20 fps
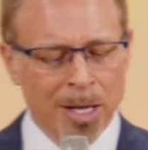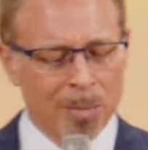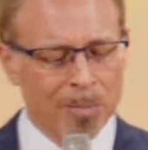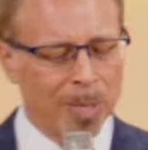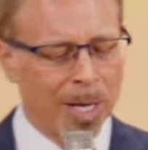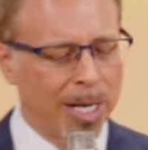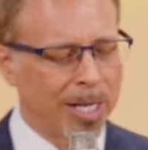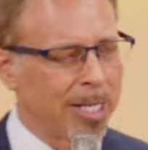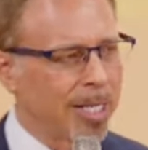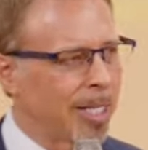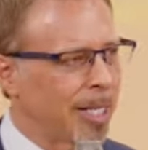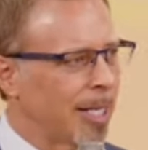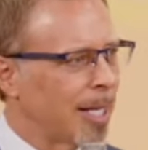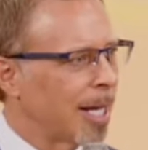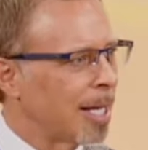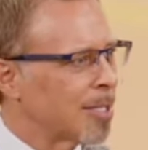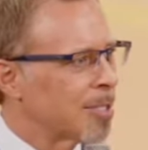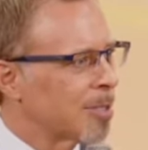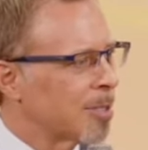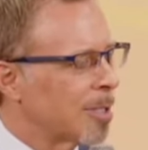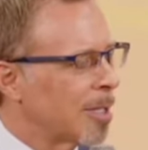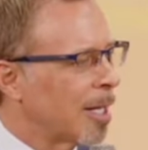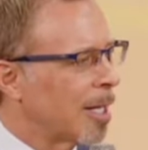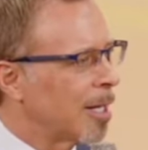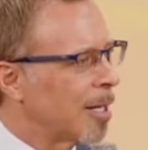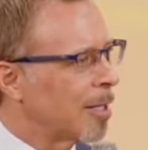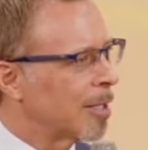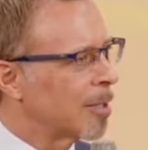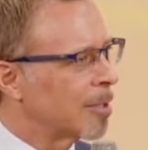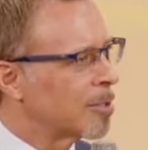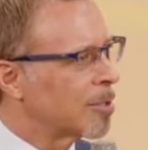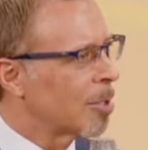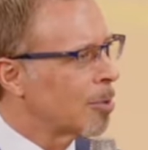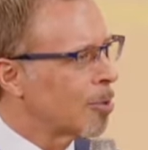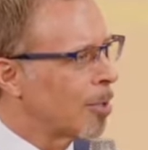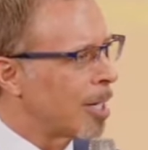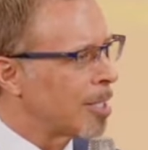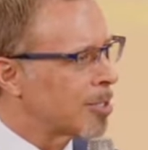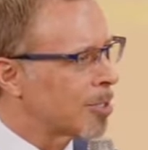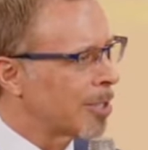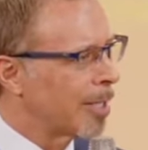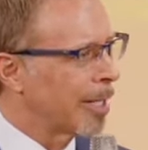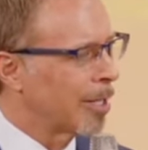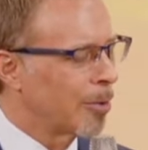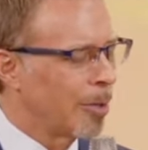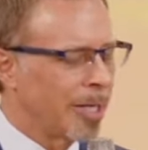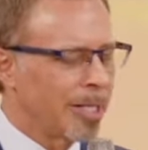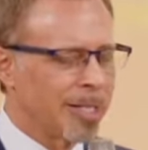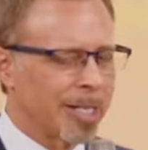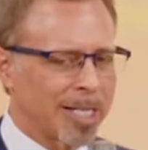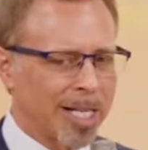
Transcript: but he has uh, so graciously agreed to